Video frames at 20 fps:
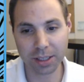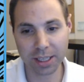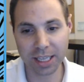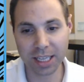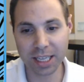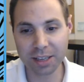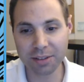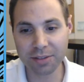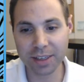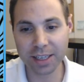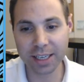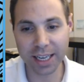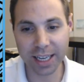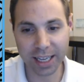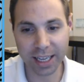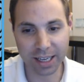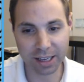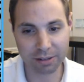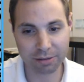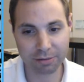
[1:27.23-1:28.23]
even
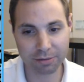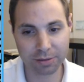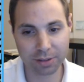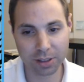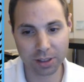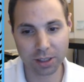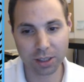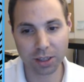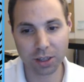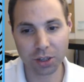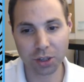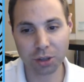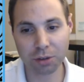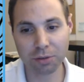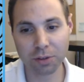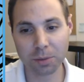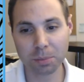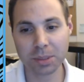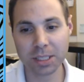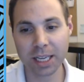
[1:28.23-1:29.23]
if
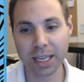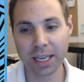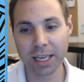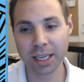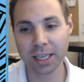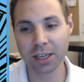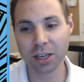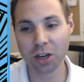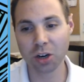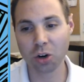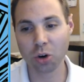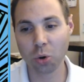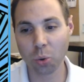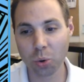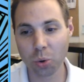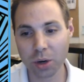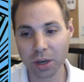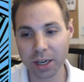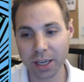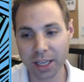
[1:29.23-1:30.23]
you've obtained a
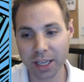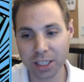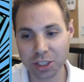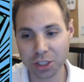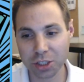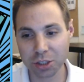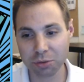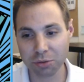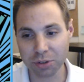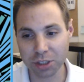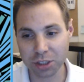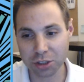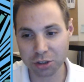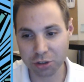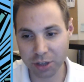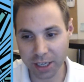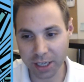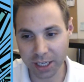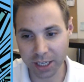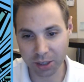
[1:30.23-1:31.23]
court-issued
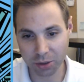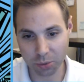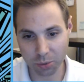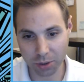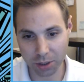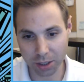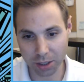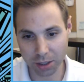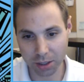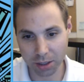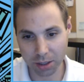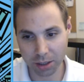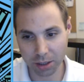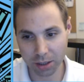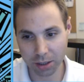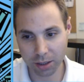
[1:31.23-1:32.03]
restraining order.